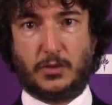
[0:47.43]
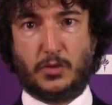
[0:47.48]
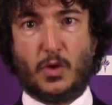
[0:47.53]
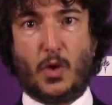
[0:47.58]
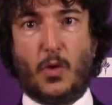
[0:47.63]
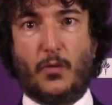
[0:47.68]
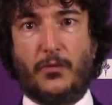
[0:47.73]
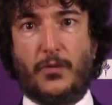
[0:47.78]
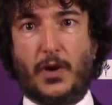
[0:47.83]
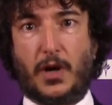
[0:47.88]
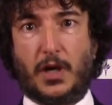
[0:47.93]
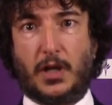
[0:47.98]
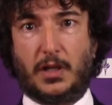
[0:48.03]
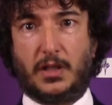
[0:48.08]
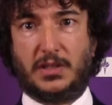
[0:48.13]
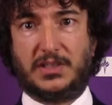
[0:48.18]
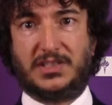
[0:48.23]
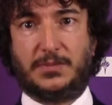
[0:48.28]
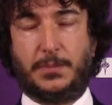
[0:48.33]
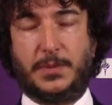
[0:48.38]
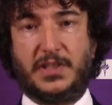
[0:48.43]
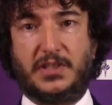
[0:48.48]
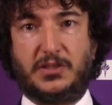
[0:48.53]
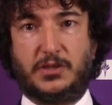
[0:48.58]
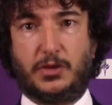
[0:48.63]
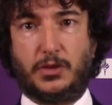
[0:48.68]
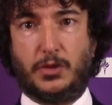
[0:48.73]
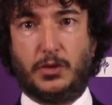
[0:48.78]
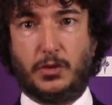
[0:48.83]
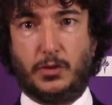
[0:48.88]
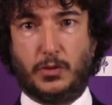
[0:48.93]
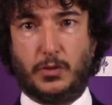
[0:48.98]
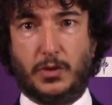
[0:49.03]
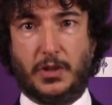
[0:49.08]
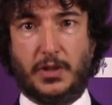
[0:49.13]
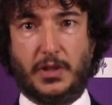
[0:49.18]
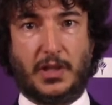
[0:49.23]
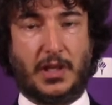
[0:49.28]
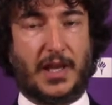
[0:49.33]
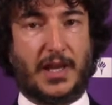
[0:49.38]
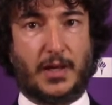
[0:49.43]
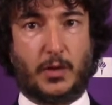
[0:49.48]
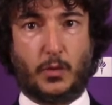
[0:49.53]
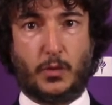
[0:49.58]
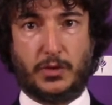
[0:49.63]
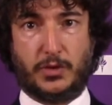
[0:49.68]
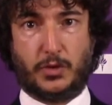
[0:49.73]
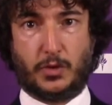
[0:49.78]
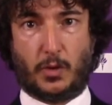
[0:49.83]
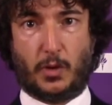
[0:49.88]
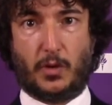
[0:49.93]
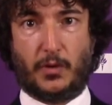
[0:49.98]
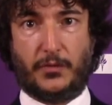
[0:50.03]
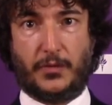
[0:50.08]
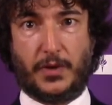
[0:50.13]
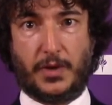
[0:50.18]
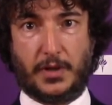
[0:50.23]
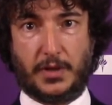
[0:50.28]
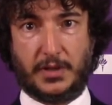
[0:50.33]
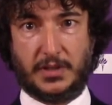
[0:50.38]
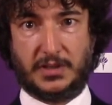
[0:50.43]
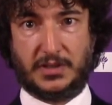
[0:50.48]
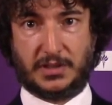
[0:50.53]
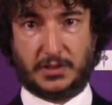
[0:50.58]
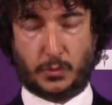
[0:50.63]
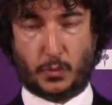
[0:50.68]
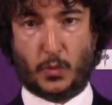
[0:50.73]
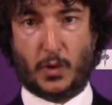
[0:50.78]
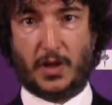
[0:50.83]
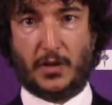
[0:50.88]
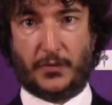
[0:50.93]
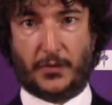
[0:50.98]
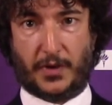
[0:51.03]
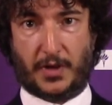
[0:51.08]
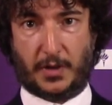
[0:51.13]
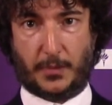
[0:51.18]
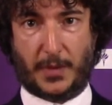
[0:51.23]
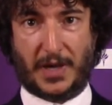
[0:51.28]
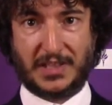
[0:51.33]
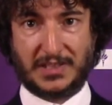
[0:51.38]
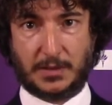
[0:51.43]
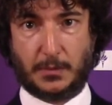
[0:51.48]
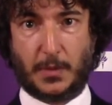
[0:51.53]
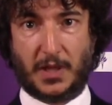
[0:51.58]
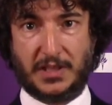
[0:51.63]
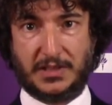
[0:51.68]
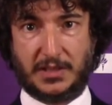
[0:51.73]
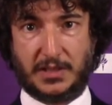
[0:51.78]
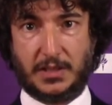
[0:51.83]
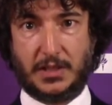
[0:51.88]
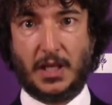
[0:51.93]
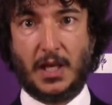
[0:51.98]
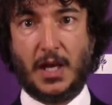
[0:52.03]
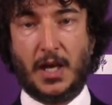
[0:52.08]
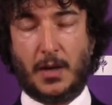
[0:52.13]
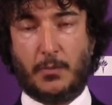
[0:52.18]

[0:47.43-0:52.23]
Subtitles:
No file speaks to you in the language of here is welfare, maximize it,